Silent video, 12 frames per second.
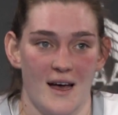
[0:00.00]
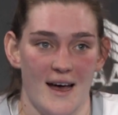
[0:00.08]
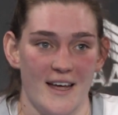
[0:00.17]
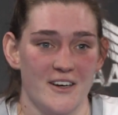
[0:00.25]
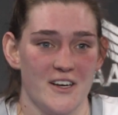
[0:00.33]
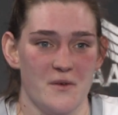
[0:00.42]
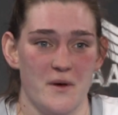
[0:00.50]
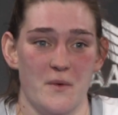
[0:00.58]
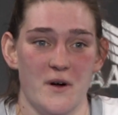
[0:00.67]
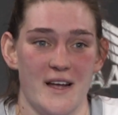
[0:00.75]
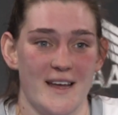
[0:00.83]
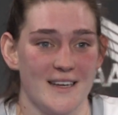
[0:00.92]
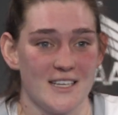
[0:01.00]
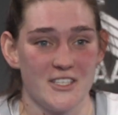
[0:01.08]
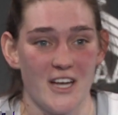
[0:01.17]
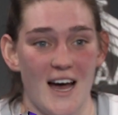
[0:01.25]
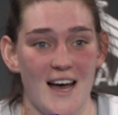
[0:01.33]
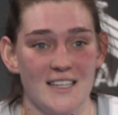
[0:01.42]
I don't know. We weren't hitting
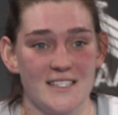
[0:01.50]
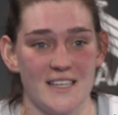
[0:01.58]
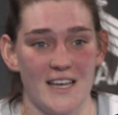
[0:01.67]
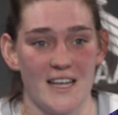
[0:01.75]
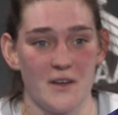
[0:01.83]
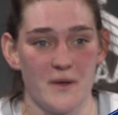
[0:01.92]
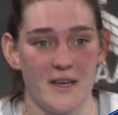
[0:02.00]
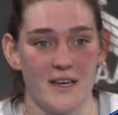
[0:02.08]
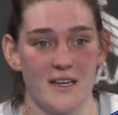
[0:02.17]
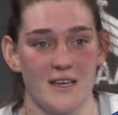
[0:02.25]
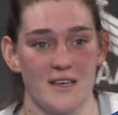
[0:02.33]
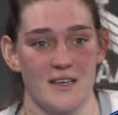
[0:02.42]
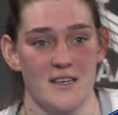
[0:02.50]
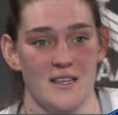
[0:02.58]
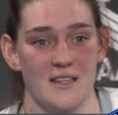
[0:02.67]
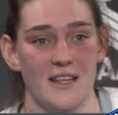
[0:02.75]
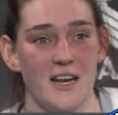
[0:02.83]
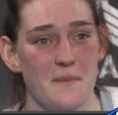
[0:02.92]
shots, and we had a
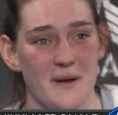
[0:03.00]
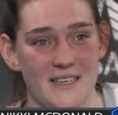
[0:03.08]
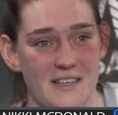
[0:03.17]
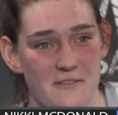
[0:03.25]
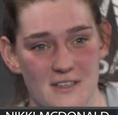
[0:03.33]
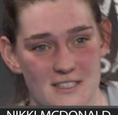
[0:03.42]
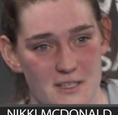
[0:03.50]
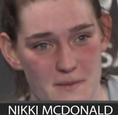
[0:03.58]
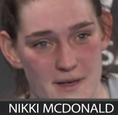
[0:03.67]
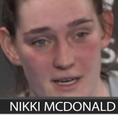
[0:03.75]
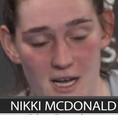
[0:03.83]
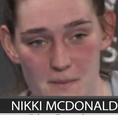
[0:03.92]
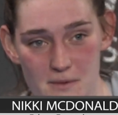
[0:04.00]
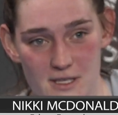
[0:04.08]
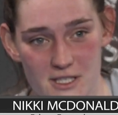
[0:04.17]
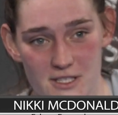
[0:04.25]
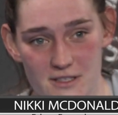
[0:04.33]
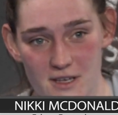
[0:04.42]
let up on defense a little bit. A couple
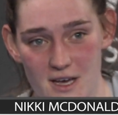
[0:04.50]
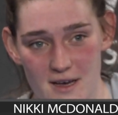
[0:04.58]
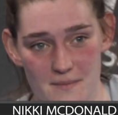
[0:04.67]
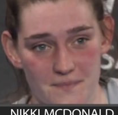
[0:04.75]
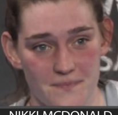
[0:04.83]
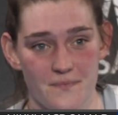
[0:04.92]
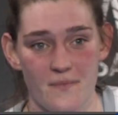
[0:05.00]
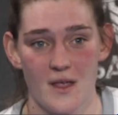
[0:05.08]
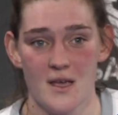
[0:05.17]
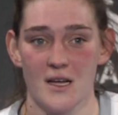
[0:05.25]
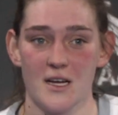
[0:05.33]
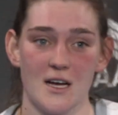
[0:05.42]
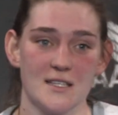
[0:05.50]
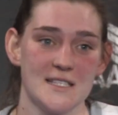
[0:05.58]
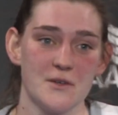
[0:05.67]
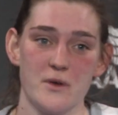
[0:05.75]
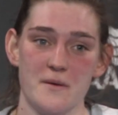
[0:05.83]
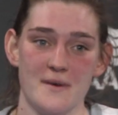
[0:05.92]
of cuts
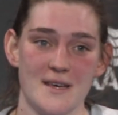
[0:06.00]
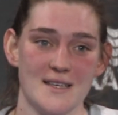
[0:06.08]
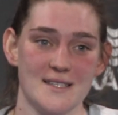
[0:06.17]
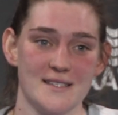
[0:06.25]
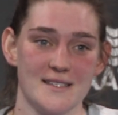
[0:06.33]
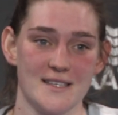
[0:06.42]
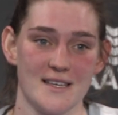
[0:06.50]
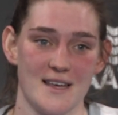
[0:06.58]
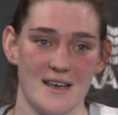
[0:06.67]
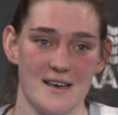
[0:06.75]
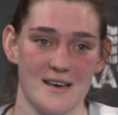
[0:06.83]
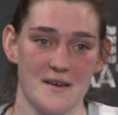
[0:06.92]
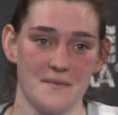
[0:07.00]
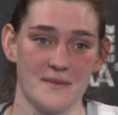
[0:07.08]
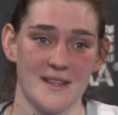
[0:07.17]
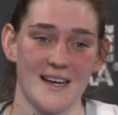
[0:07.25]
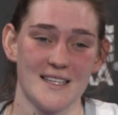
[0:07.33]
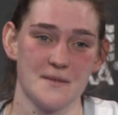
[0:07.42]
that we missed.
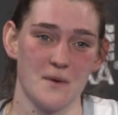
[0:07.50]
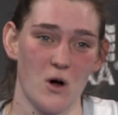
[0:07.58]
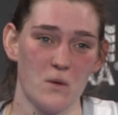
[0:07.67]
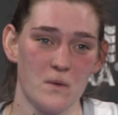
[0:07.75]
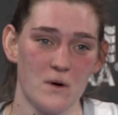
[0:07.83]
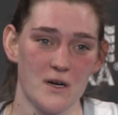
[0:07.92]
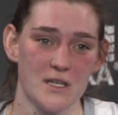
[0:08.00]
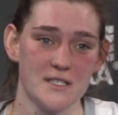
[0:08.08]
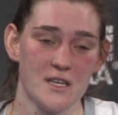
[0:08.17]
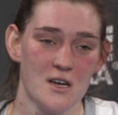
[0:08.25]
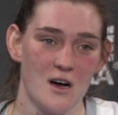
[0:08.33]
They got some O boards.